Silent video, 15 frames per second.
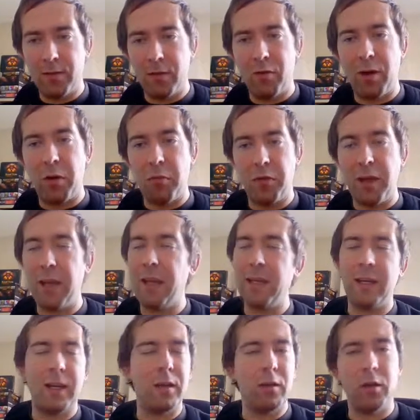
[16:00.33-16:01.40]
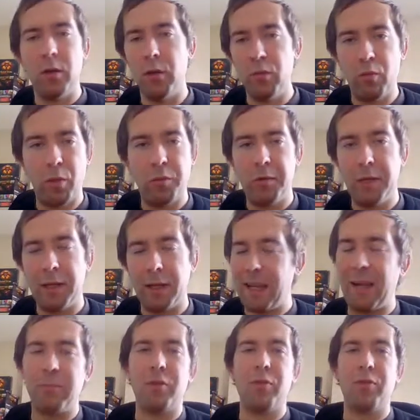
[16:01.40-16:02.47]
around any kind of code where we can
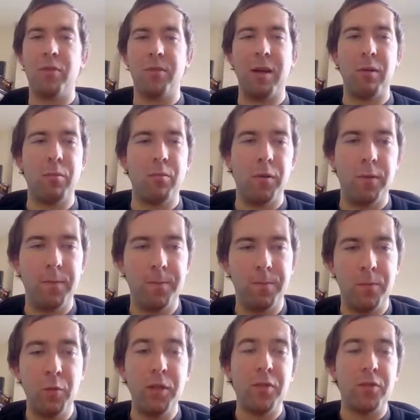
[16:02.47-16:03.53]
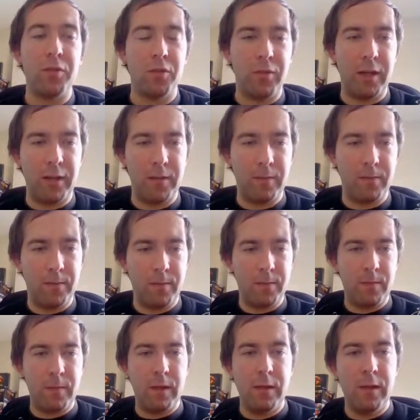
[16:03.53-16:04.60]
capture some output, which is great.
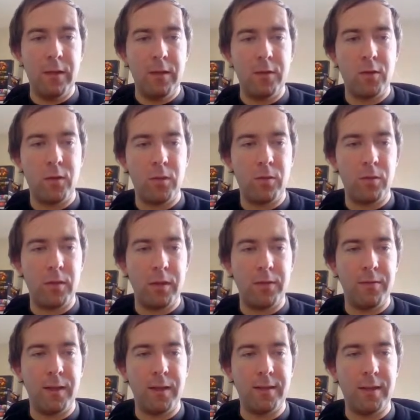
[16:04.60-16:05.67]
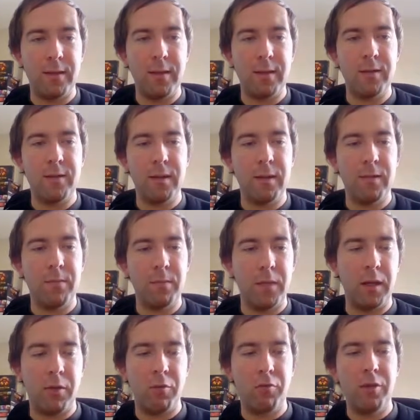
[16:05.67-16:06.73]
So let's fix that test again, make
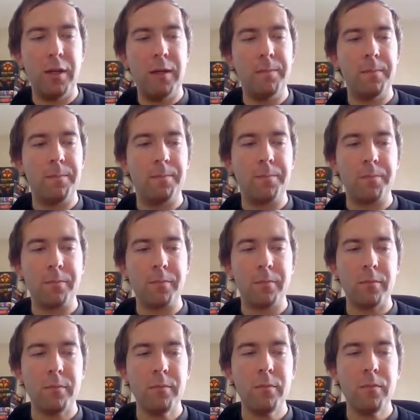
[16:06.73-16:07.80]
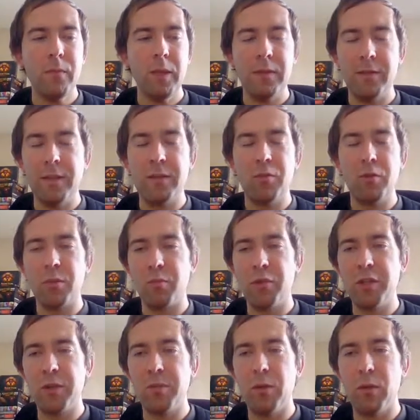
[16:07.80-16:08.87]
it green. This was the
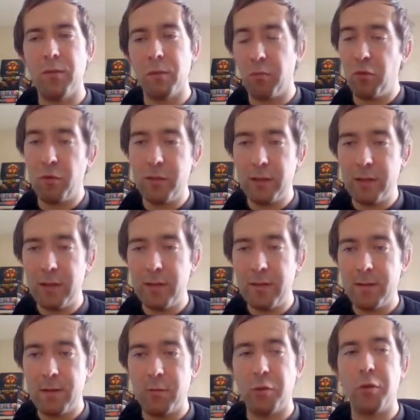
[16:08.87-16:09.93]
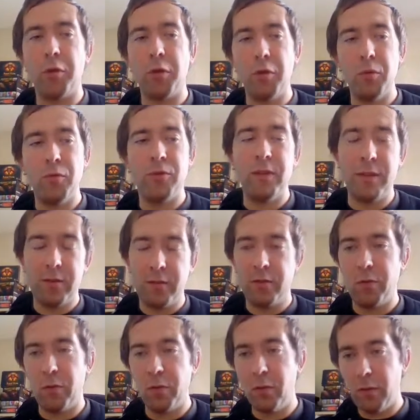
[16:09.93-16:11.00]
principle of approval tests, and we're going to use this
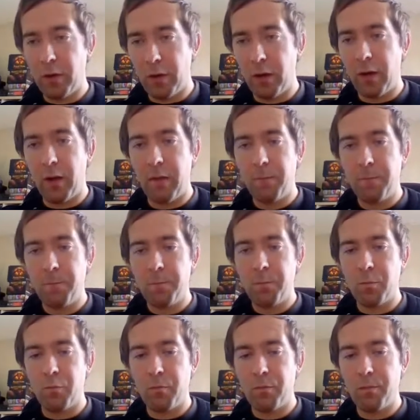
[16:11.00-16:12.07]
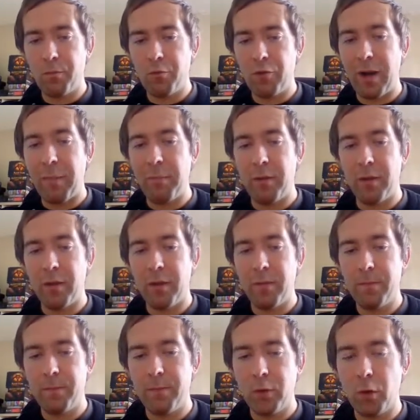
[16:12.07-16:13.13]
to wrap a
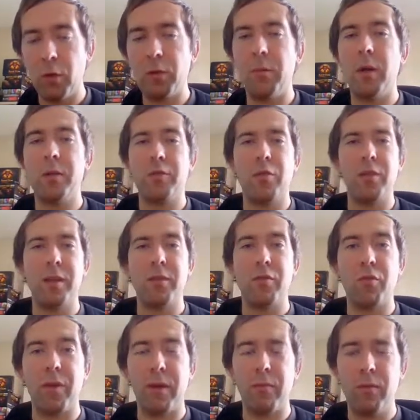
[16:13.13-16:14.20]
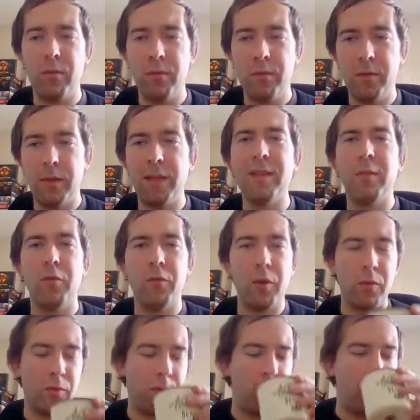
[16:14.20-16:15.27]
golden master test around the Gilded Rose.